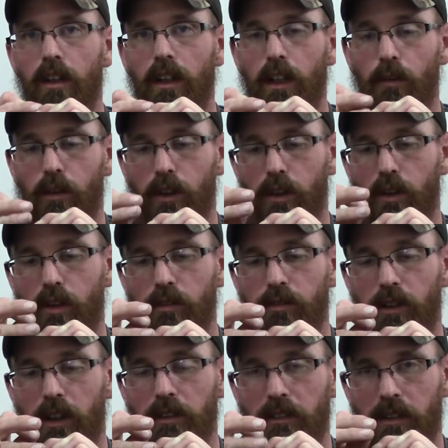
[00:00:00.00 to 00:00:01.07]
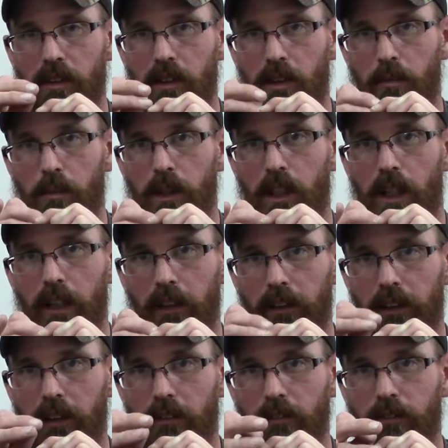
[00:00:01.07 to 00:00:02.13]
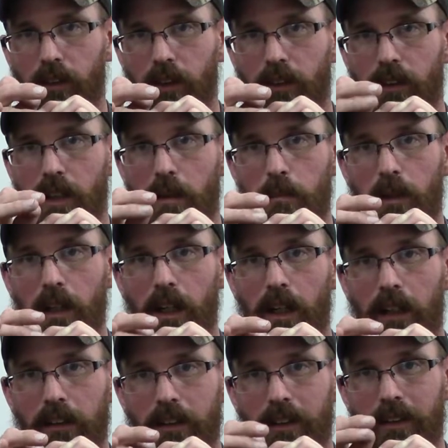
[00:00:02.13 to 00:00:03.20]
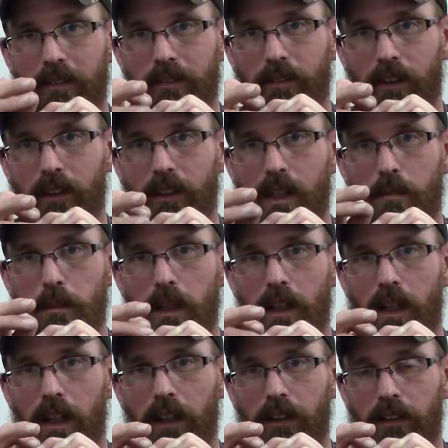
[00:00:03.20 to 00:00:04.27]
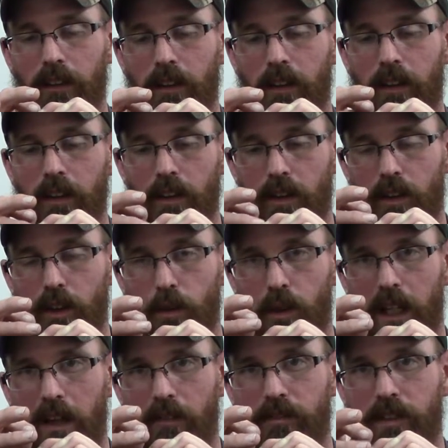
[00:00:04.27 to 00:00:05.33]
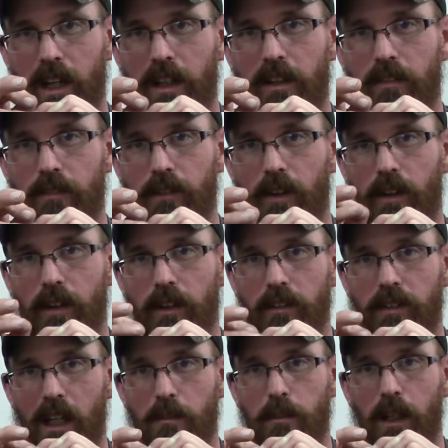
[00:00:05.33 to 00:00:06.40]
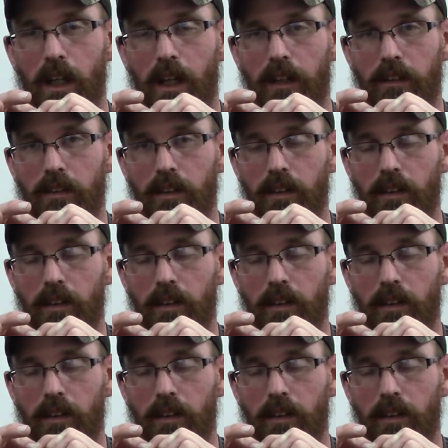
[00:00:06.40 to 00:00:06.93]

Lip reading: Then we're going to go in front and behind, in front and behind, in front and behind. So we're going to have 10 in front and 10 behind,